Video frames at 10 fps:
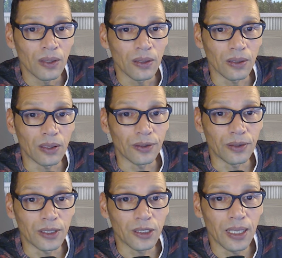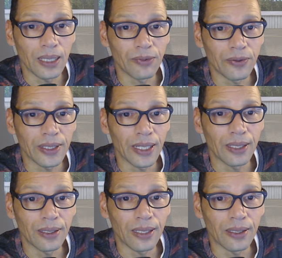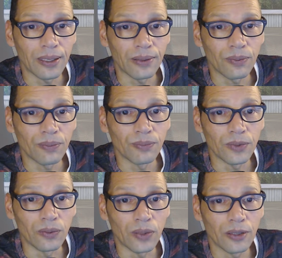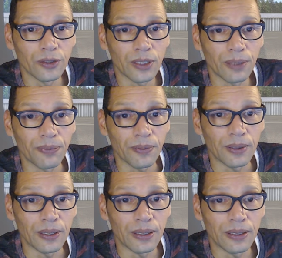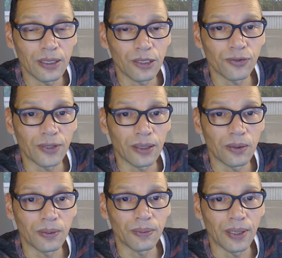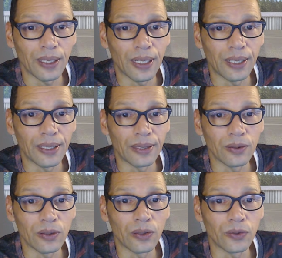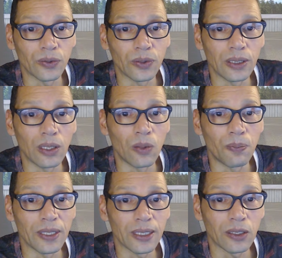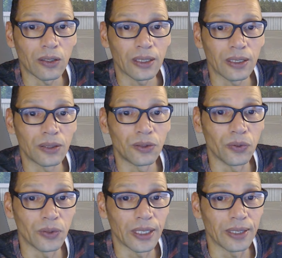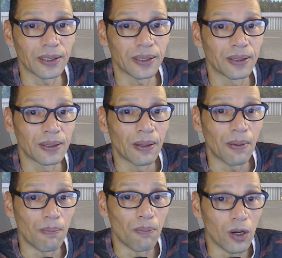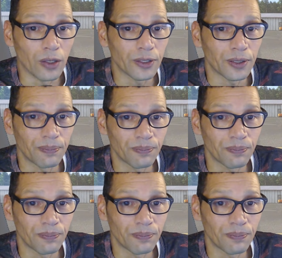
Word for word: you got the disclaimer again and then you unzip this file and then you go to the OpenXR toolkit mod.